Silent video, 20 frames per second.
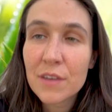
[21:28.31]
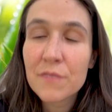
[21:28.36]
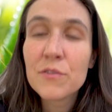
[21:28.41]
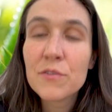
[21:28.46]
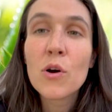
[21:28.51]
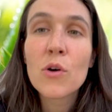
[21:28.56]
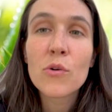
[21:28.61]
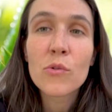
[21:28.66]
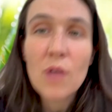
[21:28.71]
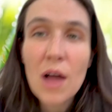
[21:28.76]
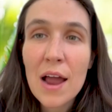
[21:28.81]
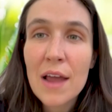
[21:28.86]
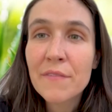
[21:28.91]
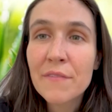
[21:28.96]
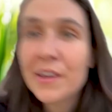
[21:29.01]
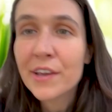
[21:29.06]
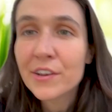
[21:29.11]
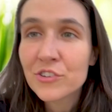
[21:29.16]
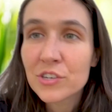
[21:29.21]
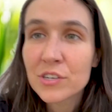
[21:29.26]
If you go to
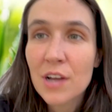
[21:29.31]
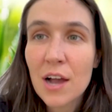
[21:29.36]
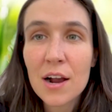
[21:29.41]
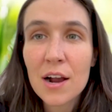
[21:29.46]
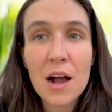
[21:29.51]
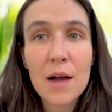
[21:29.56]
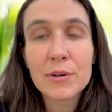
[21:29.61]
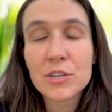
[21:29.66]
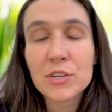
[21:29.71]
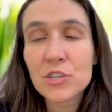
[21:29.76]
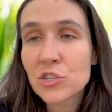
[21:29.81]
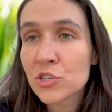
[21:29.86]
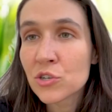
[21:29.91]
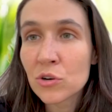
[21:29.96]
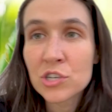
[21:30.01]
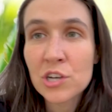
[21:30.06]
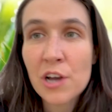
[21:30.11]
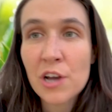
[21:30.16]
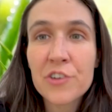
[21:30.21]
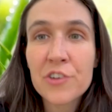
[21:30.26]
livenation.com and
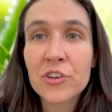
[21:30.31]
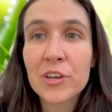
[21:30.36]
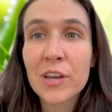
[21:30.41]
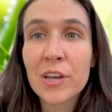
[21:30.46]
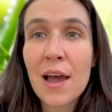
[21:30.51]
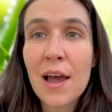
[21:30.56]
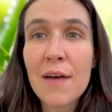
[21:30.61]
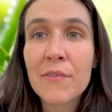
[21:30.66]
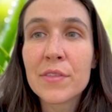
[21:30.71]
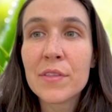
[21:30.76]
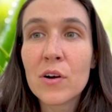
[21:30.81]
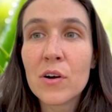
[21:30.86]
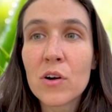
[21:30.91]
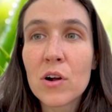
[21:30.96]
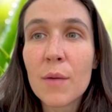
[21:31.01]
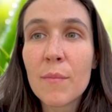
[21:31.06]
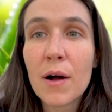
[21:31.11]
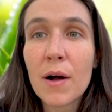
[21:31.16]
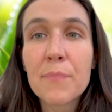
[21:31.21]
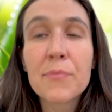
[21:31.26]
just search Ashley Gavin,
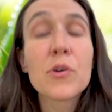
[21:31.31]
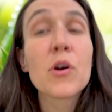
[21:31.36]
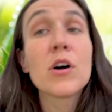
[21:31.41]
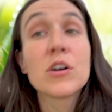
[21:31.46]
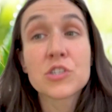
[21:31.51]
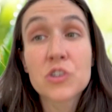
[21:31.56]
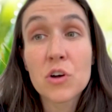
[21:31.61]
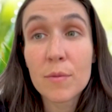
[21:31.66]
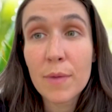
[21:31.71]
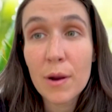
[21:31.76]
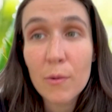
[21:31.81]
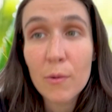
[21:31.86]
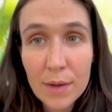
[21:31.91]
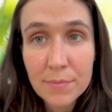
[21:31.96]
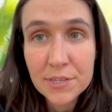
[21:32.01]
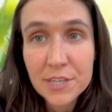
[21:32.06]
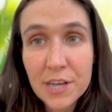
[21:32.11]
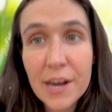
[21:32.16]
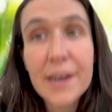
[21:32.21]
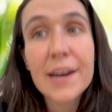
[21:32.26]
they'll come up. They're also on my
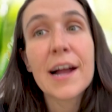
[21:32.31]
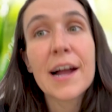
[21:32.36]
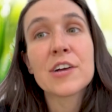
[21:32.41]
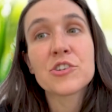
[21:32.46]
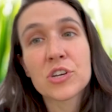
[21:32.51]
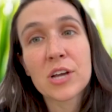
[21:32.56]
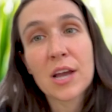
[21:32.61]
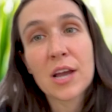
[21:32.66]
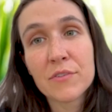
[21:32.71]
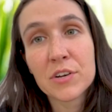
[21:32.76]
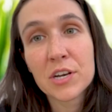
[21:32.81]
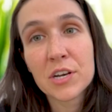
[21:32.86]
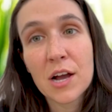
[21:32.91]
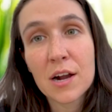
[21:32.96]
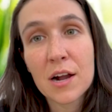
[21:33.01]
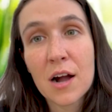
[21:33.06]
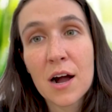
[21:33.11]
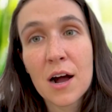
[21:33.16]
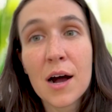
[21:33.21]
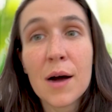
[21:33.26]
website,
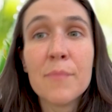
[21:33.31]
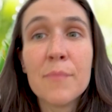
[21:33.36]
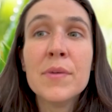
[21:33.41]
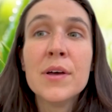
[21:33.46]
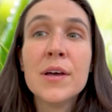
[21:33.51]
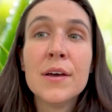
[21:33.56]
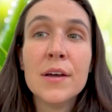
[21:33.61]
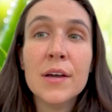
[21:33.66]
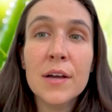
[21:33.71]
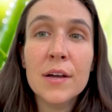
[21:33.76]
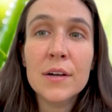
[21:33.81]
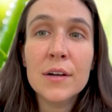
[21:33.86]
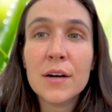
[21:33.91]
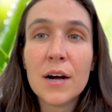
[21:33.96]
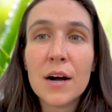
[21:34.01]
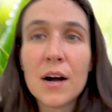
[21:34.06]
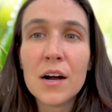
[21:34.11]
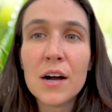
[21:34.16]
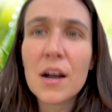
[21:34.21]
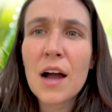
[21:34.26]
ashleygavin.com.
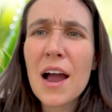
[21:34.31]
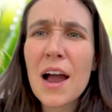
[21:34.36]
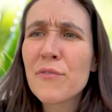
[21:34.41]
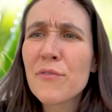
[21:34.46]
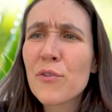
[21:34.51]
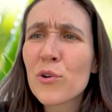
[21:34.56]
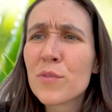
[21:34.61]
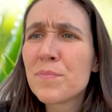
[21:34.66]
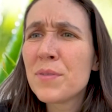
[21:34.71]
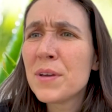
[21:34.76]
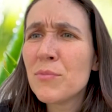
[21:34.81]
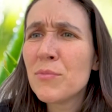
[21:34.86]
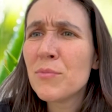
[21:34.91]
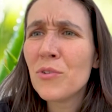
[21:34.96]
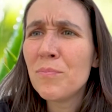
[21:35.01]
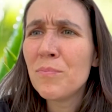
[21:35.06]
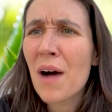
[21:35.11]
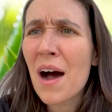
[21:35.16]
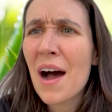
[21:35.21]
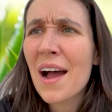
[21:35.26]
I've heard
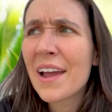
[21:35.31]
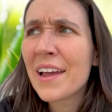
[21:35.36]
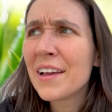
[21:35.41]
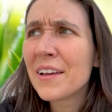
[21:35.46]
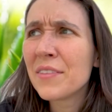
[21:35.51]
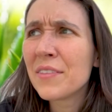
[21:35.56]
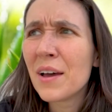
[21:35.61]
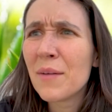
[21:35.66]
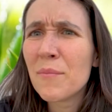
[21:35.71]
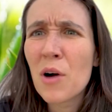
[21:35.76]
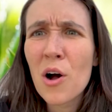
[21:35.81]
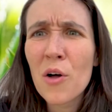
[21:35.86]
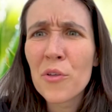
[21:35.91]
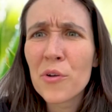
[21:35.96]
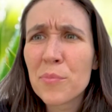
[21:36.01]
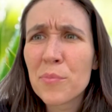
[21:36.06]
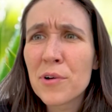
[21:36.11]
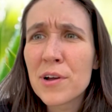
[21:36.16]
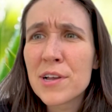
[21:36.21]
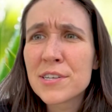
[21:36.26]
people buying them
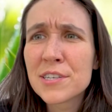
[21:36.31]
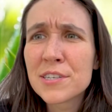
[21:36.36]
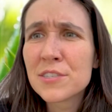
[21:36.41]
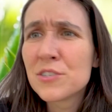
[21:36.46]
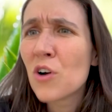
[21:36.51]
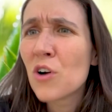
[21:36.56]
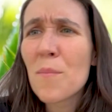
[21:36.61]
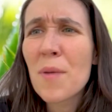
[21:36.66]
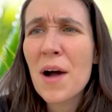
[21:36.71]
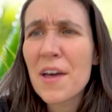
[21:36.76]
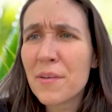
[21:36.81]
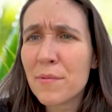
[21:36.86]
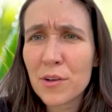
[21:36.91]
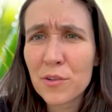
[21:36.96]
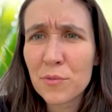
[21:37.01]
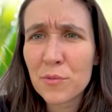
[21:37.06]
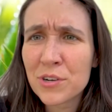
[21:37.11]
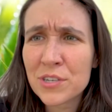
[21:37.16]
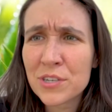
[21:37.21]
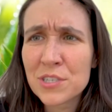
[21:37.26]
other places. Don't buy
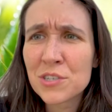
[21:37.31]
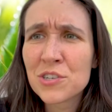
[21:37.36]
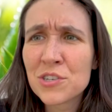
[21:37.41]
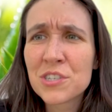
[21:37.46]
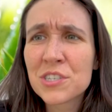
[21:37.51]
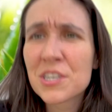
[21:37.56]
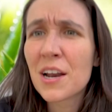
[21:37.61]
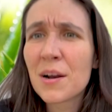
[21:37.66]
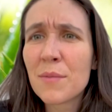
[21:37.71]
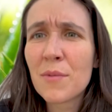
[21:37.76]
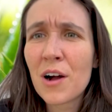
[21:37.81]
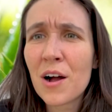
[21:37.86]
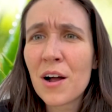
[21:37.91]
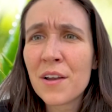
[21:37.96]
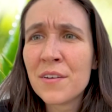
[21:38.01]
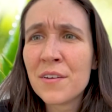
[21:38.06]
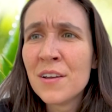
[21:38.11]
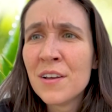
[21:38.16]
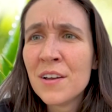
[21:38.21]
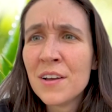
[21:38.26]
them other places. Just get them
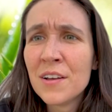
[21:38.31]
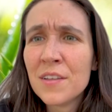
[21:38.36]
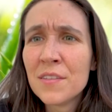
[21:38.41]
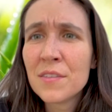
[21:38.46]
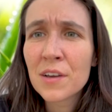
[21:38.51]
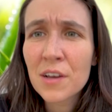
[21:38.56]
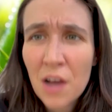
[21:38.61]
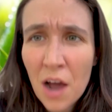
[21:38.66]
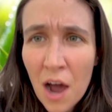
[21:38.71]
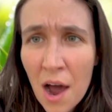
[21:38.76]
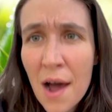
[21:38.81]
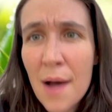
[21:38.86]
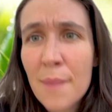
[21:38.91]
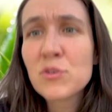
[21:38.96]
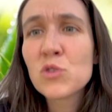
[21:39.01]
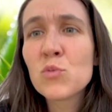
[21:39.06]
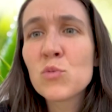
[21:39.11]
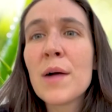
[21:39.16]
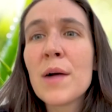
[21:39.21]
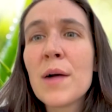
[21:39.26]
on the
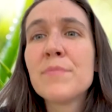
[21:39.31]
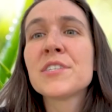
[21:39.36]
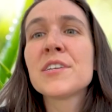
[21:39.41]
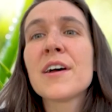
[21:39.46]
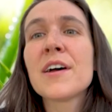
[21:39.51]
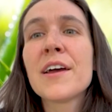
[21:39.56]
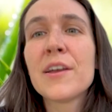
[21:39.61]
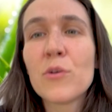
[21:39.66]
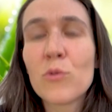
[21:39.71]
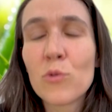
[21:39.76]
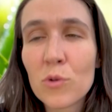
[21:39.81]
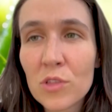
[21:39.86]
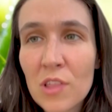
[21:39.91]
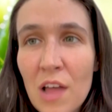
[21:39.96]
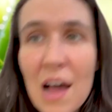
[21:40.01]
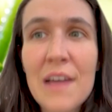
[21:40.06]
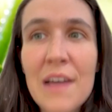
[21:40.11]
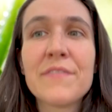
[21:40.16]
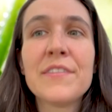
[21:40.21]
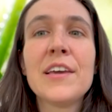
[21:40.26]
Cobb's website or
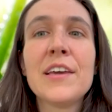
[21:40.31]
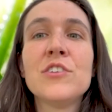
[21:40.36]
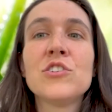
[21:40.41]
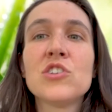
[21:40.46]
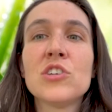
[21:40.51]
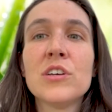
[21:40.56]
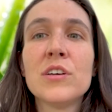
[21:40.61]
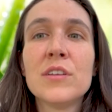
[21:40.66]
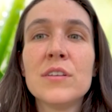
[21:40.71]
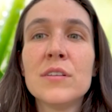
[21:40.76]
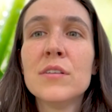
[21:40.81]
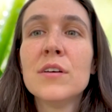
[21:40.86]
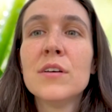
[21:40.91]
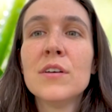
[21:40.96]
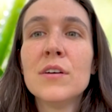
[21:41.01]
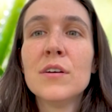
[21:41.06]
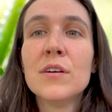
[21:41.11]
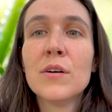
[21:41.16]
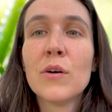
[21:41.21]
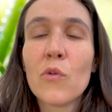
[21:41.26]
Live Nation
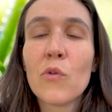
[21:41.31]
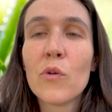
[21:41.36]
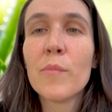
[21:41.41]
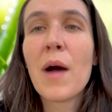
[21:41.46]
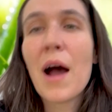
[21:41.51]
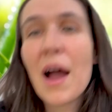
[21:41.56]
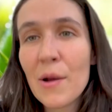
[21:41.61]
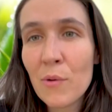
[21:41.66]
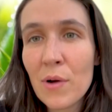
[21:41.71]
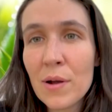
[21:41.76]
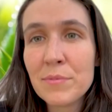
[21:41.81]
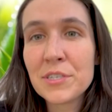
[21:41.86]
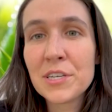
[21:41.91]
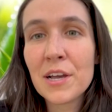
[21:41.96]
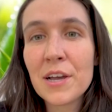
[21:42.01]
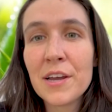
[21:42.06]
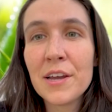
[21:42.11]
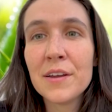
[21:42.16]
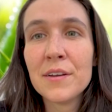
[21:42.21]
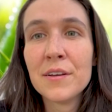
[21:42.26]
or my
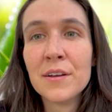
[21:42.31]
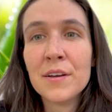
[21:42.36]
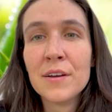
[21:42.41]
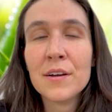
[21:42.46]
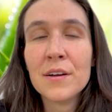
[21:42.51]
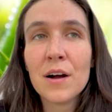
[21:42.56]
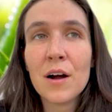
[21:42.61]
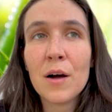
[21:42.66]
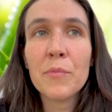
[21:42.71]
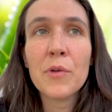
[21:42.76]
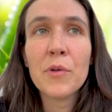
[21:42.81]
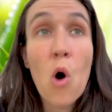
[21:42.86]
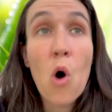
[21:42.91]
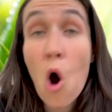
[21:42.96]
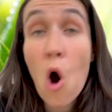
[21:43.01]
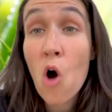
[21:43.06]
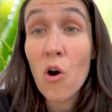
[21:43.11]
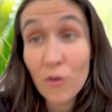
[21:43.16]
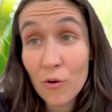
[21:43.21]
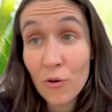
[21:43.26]
website.
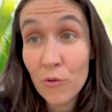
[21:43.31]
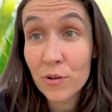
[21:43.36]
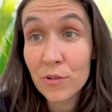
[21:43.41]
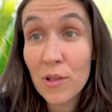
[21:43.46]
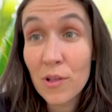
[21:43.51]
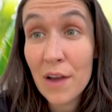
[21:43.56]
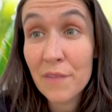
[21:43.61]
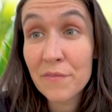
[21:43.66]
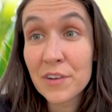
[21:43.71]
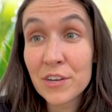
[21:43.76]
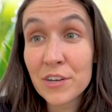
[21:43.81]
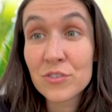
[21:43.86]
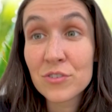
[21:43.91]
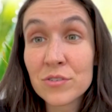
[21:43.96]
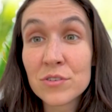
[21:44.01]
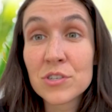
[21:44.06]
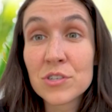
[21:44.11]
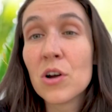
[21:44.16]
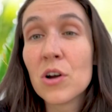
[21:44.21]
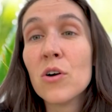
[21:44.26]
They'll all go to Live
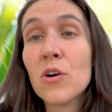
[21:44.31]
Nation.